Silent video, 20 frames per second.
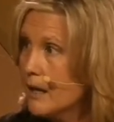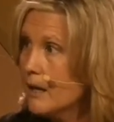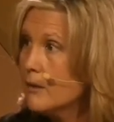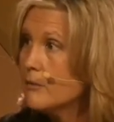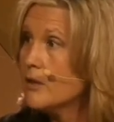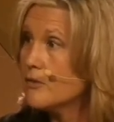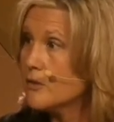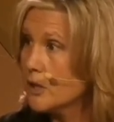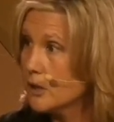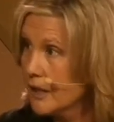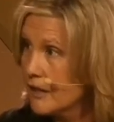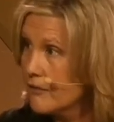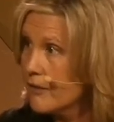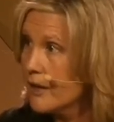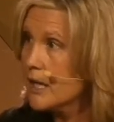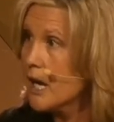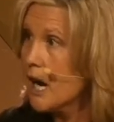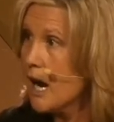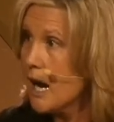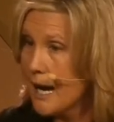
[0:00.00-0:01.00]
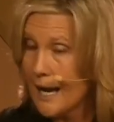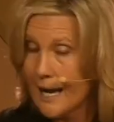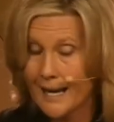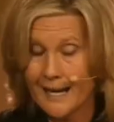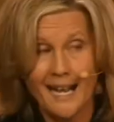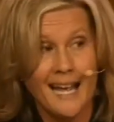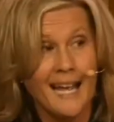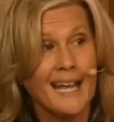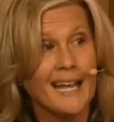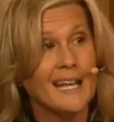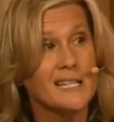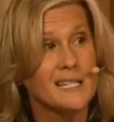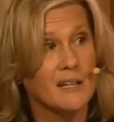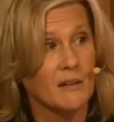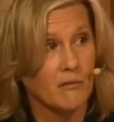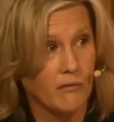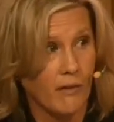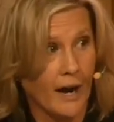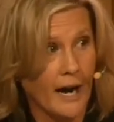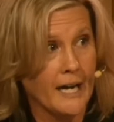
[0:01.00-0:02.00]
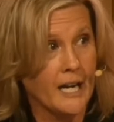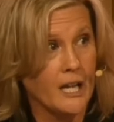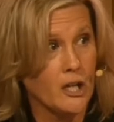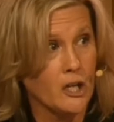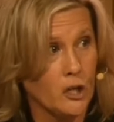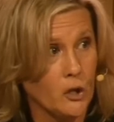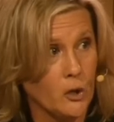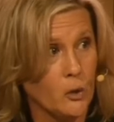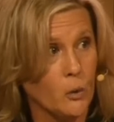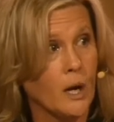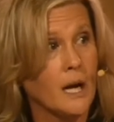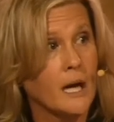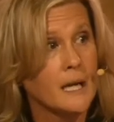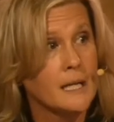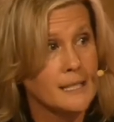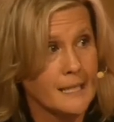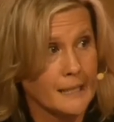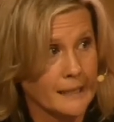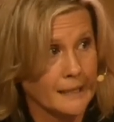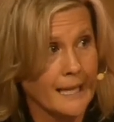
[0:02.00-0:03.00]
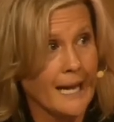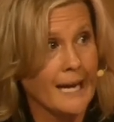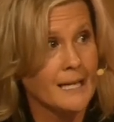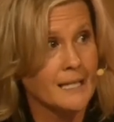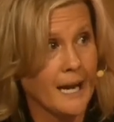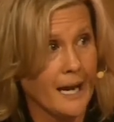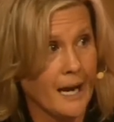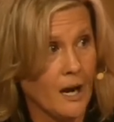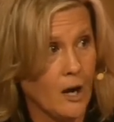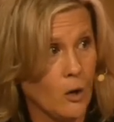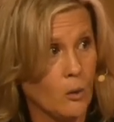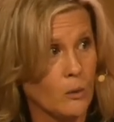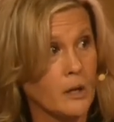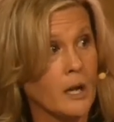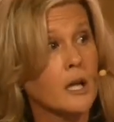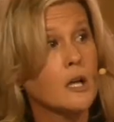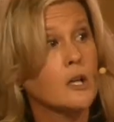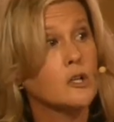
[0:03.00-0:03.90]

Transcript: that the living God is inviting you to lay down,